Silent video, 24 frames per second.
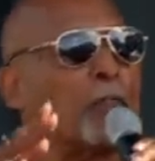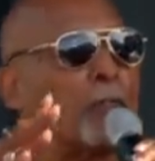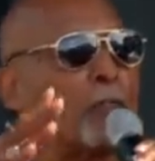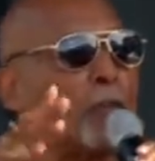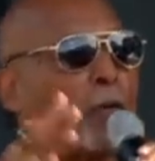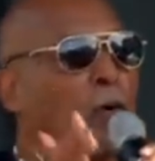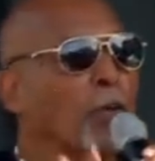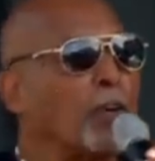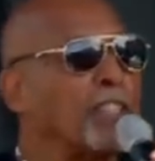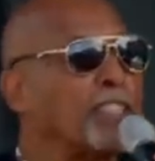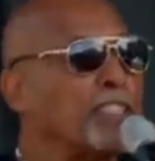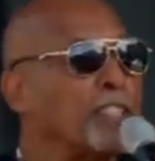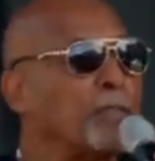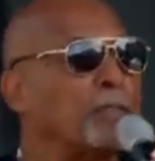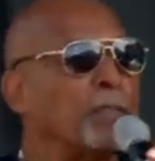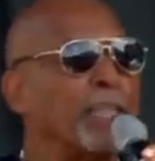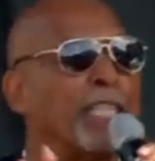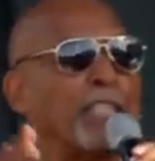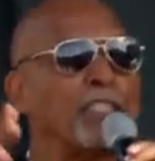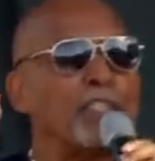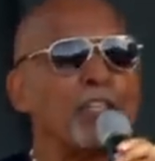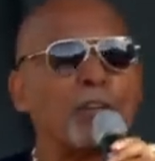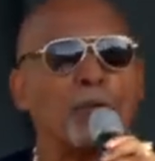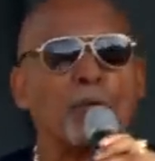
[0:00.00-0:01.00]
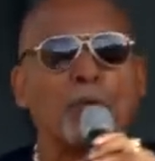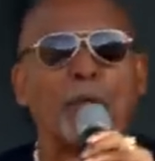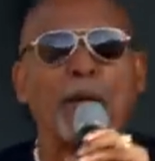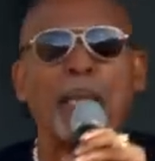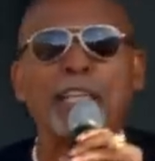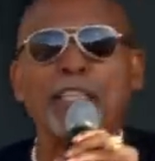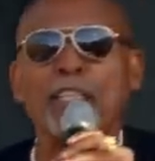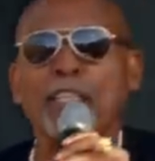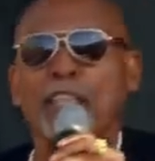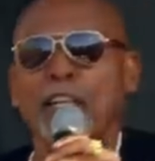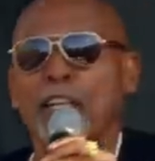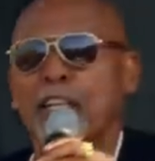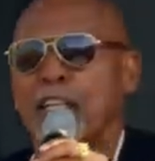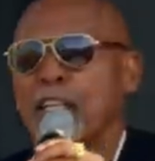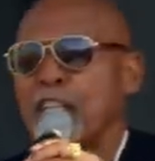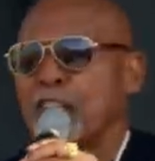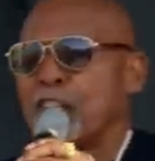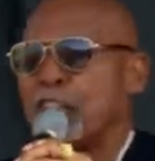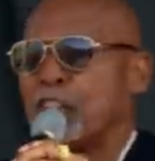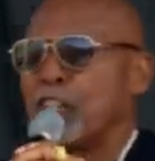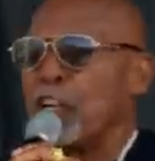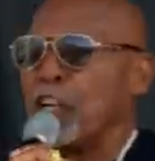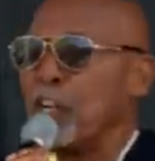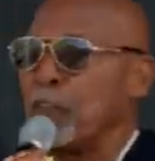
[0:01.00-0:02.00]
forced me to render a
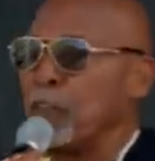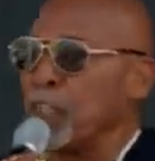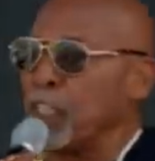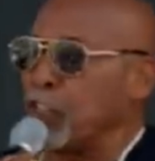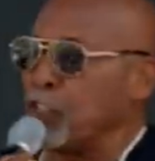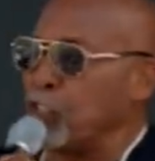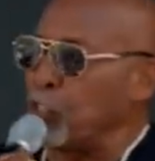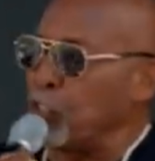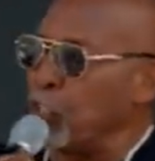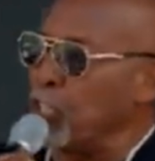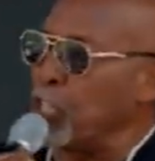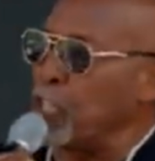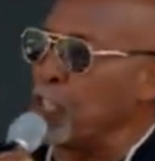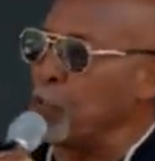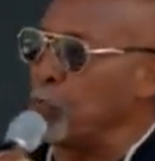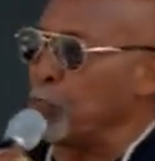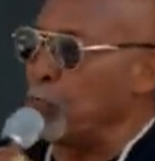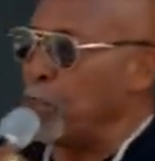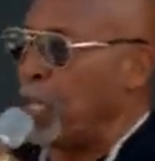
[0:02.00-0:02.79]
service you didn't